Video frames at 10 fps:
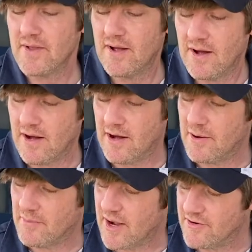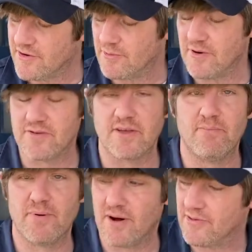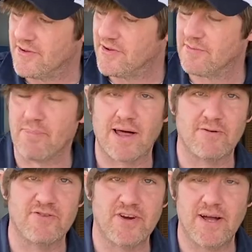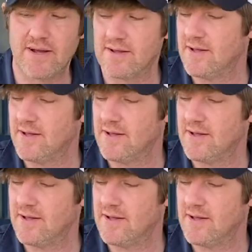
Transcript: I just recently bought this bottle jack.